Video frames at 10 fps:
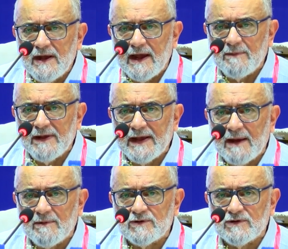in being
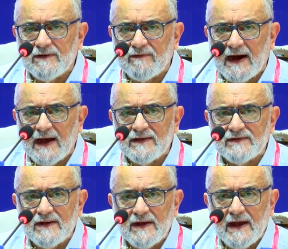able to devise
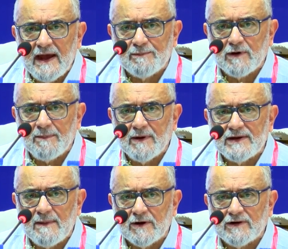a proper
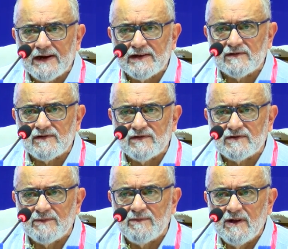democratic
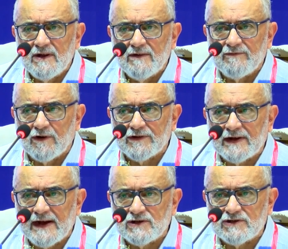system for the
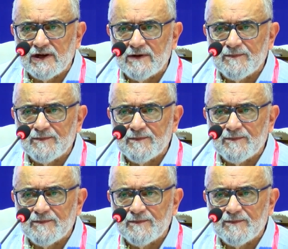country.